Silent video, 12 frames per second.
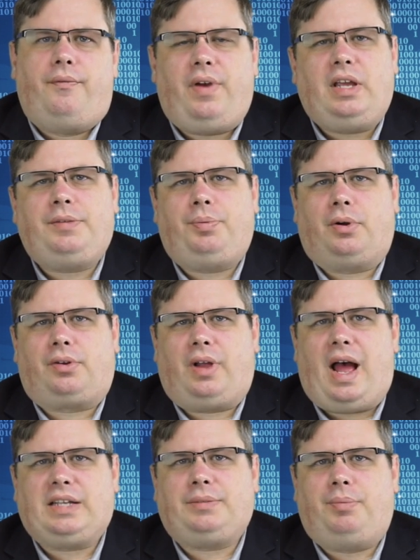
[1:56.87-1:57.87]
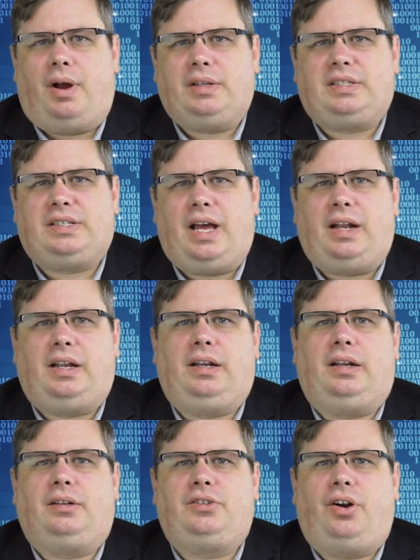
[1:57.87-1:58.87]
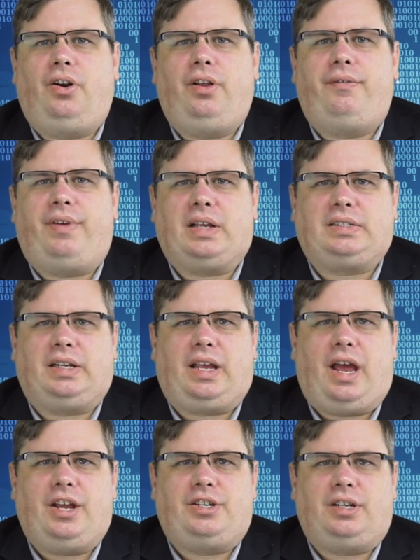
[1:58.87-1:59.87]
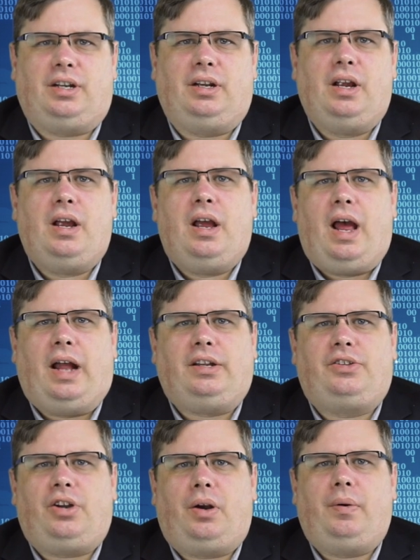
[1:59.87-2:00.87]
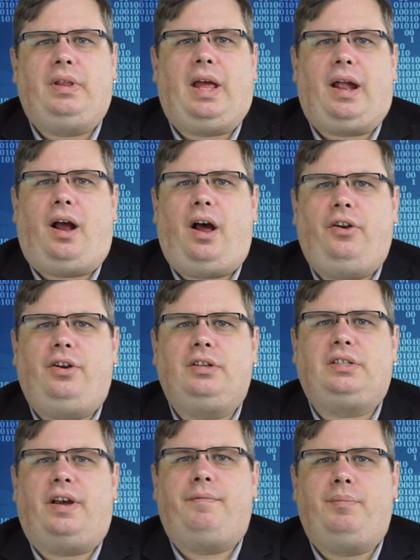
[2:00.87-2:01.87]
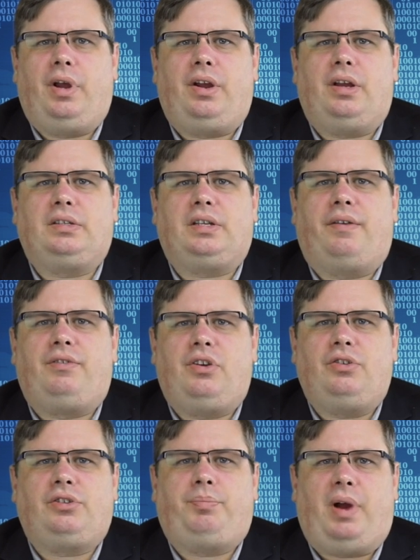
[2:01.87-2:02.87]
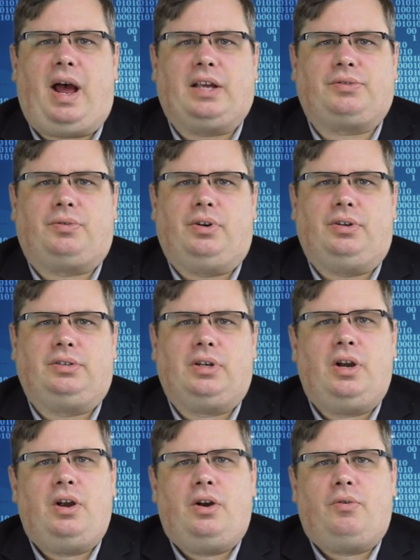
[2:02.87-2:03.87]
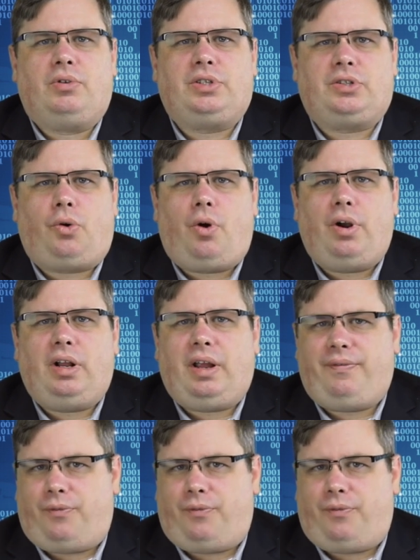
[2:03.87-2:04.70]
Facebook last month said an internal investigation had determined that hundreds of millions of user passwords were stored in a